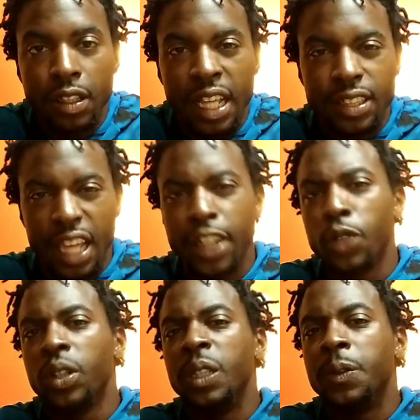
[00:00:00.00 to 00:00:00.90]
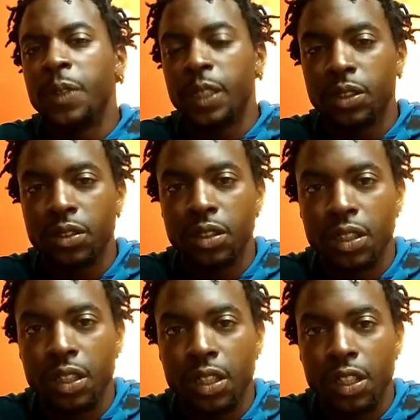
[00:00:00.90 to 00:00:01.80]
That's how you really feel?
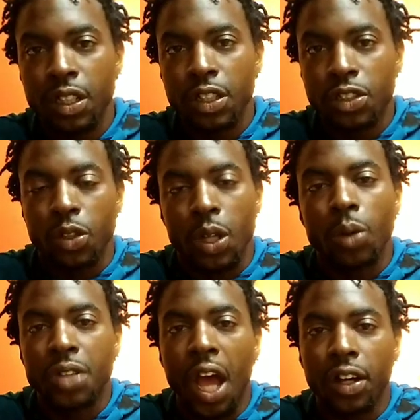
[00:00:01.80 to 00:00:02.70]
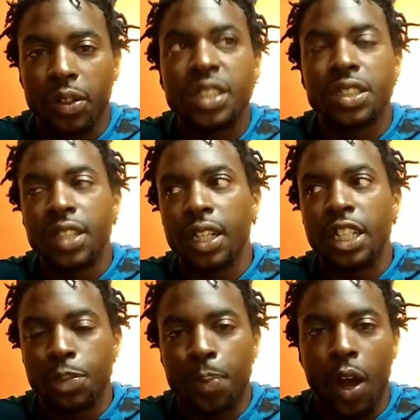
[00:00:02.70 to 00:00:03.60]
So your daughter
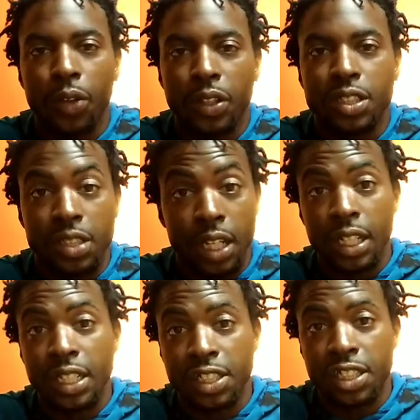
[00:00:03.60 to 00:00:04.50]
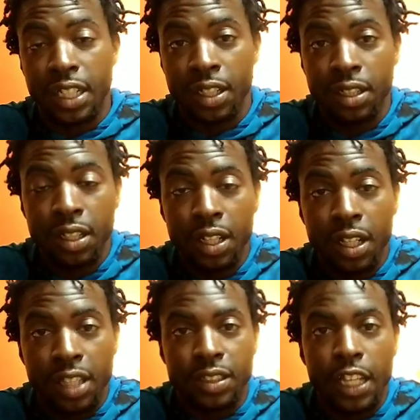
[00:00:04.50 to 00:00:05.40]
is part of this none of this shit.
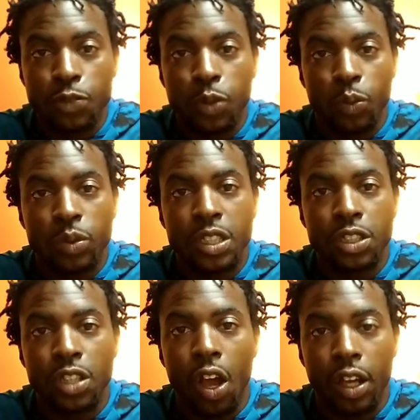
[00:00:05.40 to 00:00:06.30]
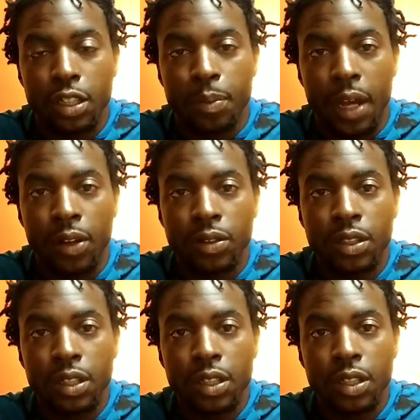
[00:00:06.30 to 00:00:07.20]
Because that's what she's talking about.
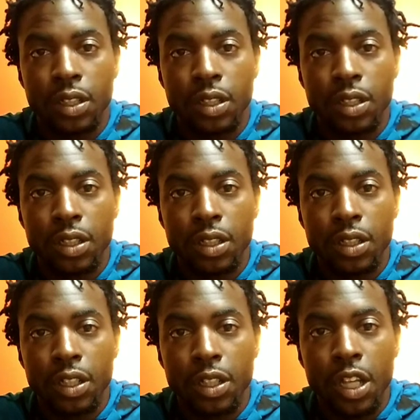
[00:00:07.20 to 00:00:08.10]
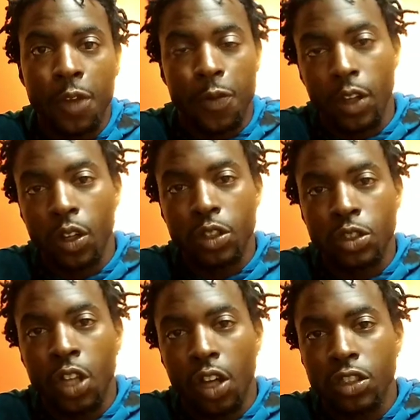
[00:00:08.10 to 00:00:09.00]
If y'all notice,
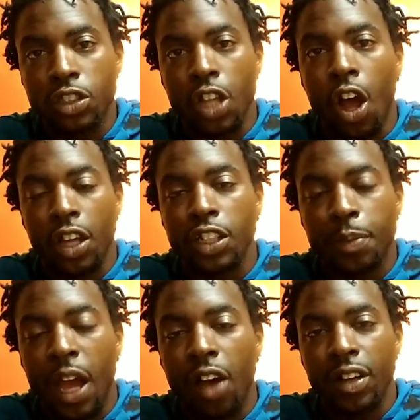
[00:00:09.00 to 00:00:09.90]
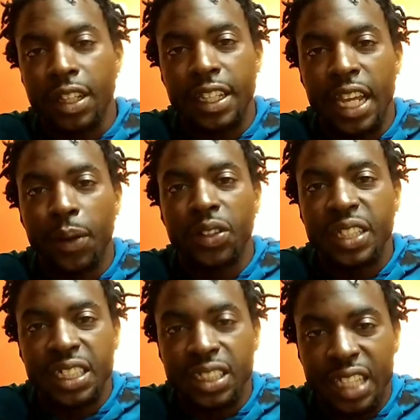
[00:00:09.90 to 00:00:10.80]
Dawn's talking about Kierra
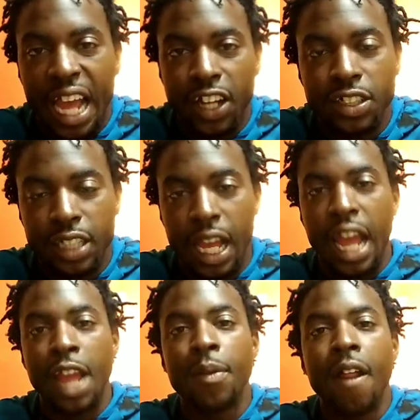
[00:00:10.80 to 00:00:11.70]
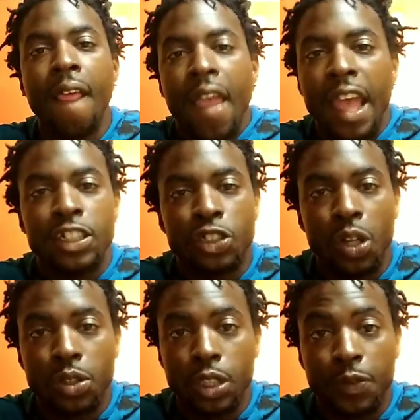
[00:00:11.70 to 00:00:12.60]
the entire time, and
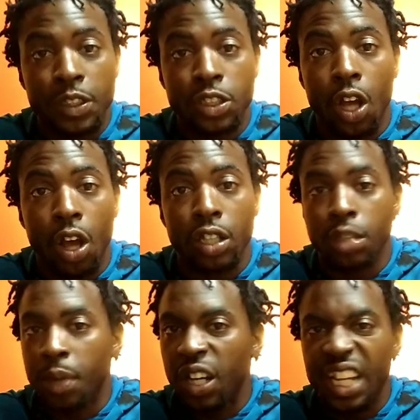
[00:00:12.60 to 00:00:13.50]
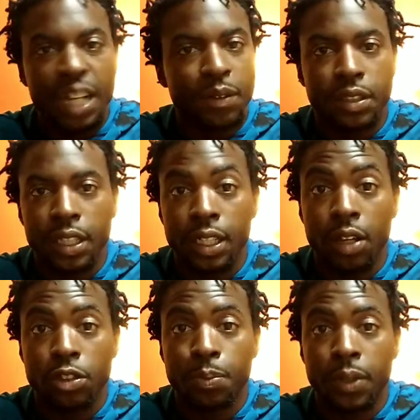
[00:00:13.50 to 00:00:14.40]
Joseph is talking about everything
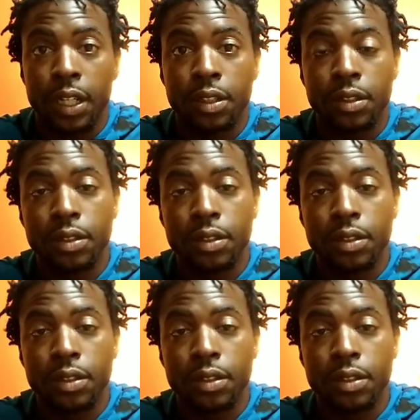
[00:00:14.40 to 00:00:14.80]
else but.